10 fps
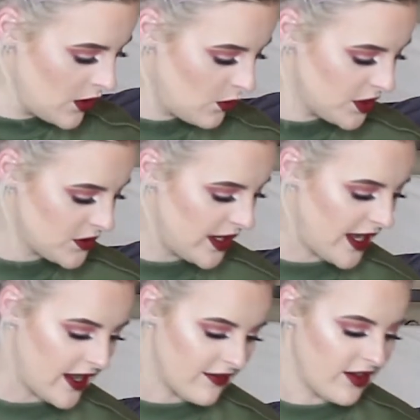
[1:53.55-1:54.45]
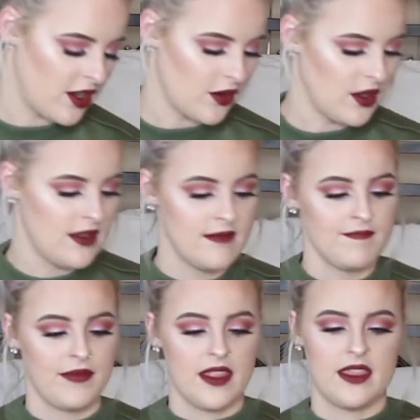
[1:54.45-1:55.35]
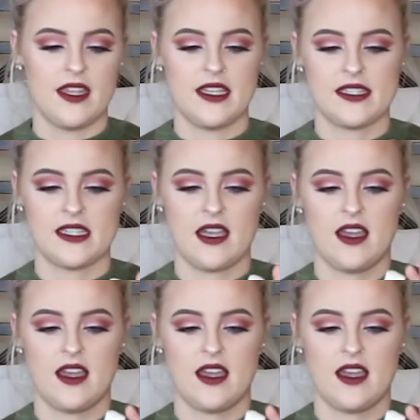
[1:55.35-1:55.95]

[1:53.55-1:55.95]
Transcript: what do I have? Oh, this